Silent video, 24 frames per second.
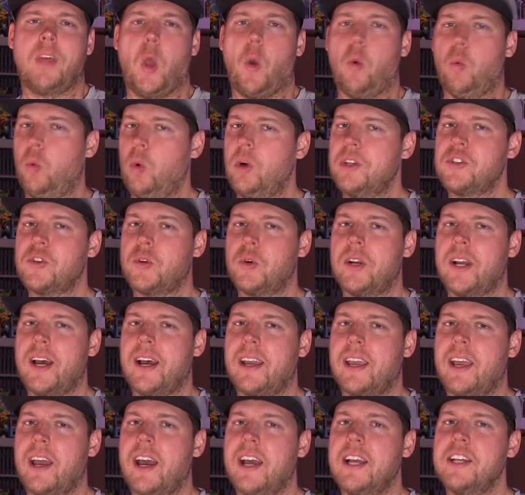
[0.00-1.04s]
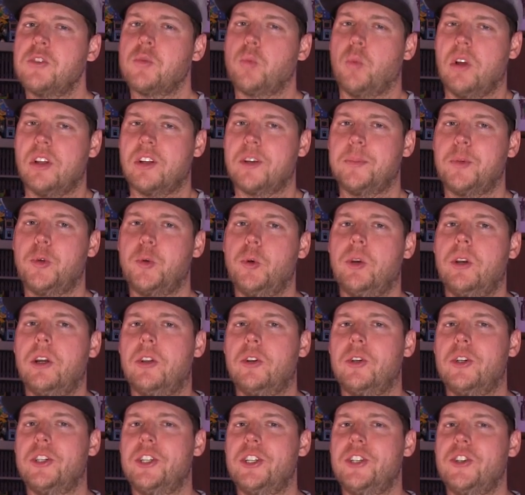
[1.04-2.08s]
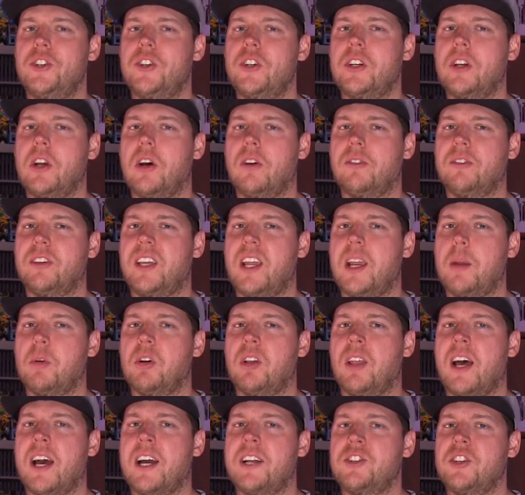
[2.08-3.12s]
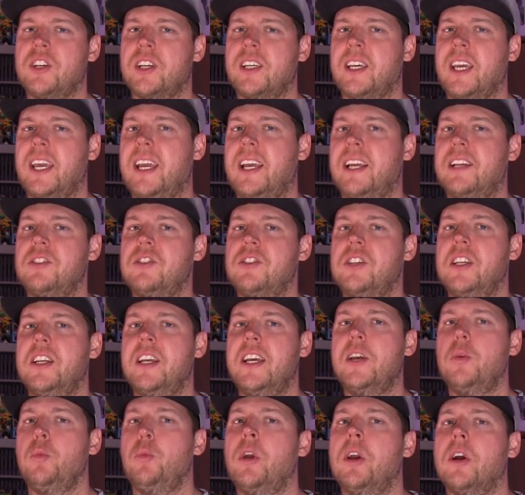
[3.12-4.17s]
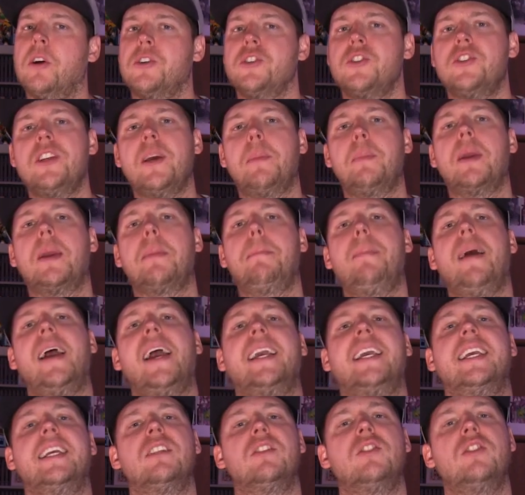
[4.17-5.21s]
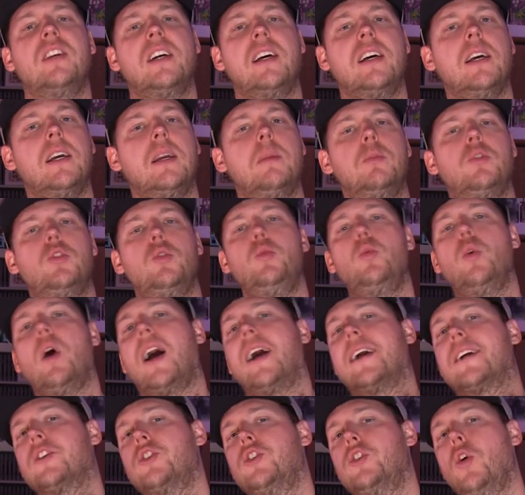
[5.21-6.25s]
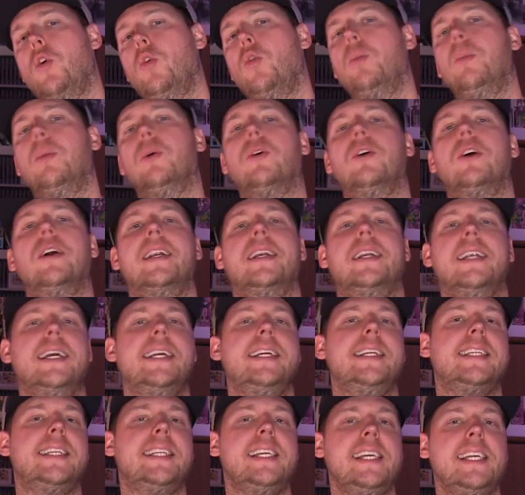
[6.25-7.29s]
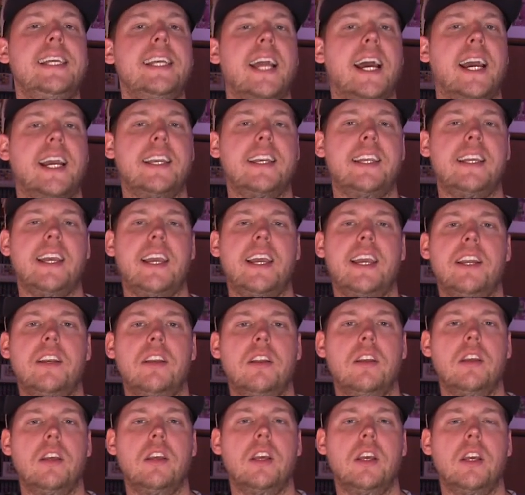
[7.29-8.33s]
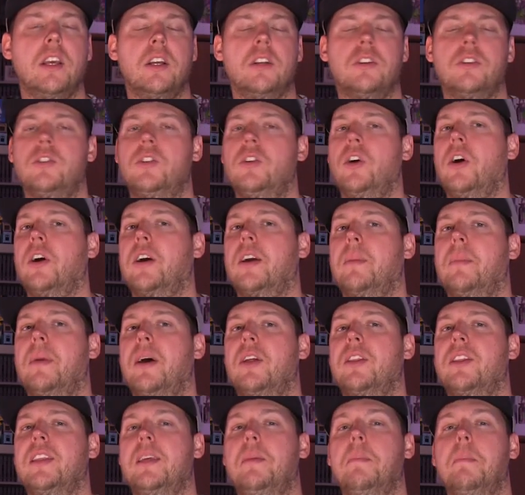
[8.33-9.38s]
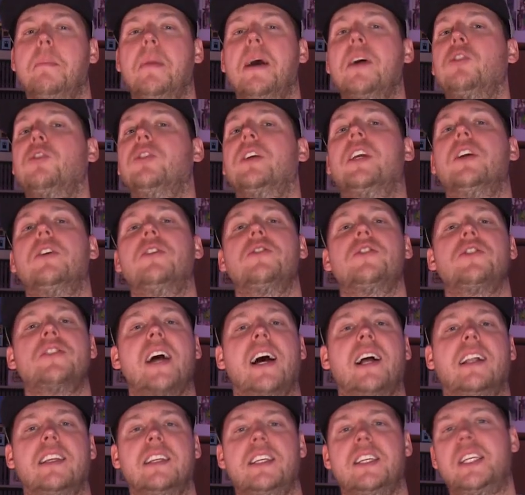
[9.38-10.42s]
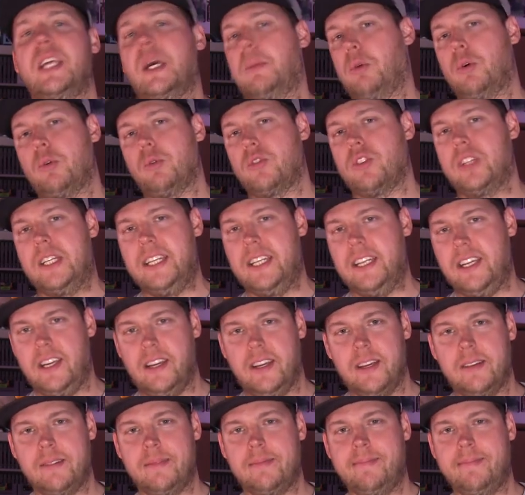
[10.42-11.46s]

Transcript: What's going on, guys? Welcome to another edition of GamerLogic, and today we are stepping back in time to October nineteen ninety-eight to talk about the Metal Gear Solid demo C D.